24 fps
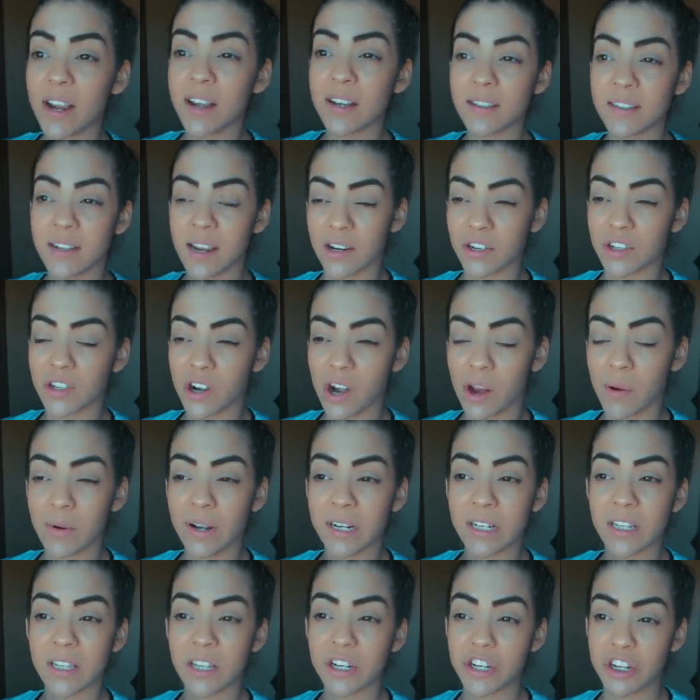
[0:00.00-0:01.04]
because yesterday I
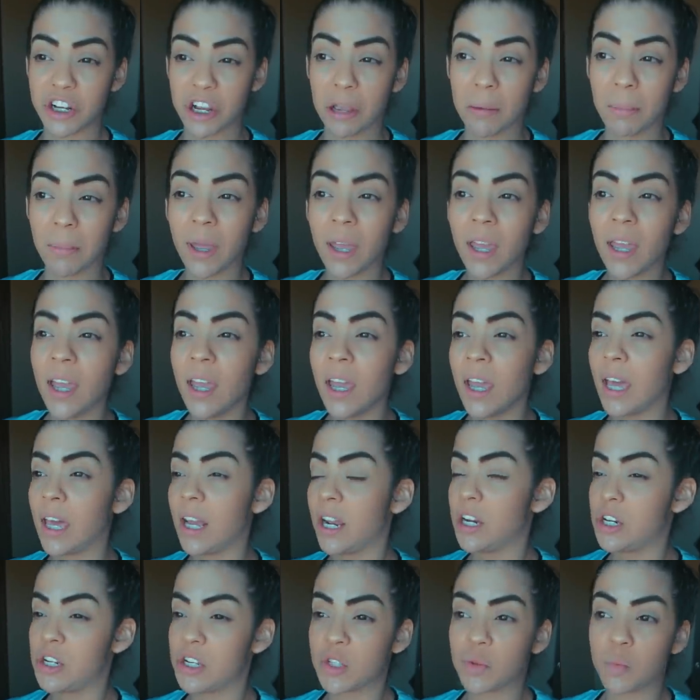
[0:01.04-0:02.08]
went to the gym
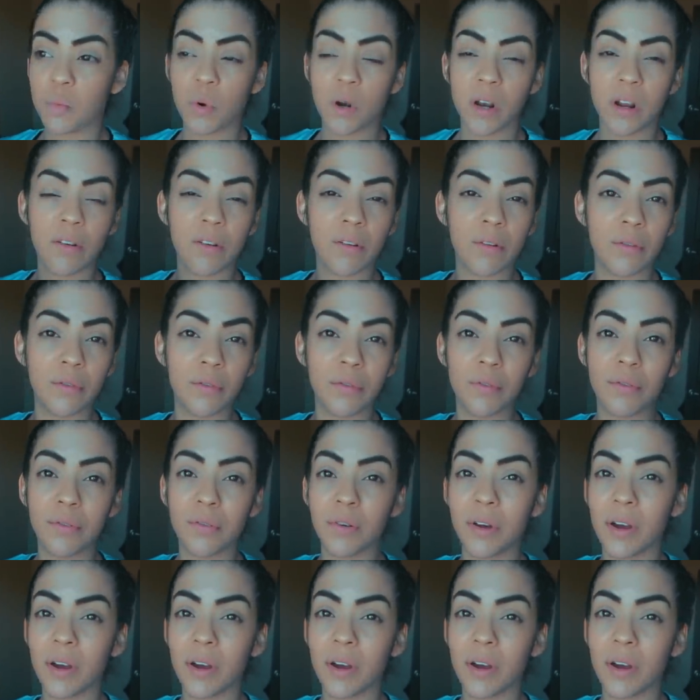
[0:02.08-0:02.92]
and it just would have,